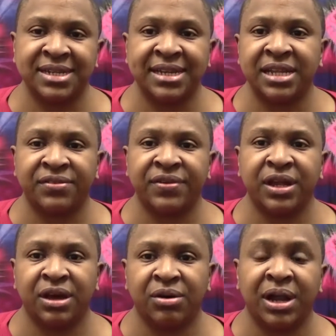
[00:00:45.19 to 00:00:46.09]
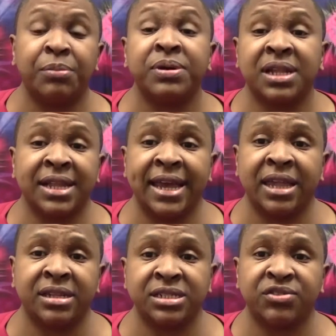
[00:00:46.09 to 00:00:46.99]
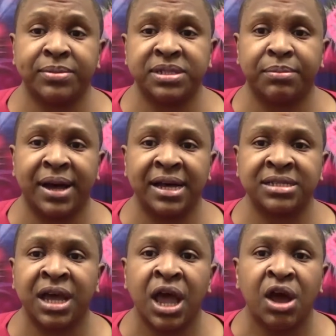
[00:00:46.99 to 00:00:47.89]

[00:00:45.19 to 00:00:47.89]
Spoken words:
I did the video and I'll put the link in the description box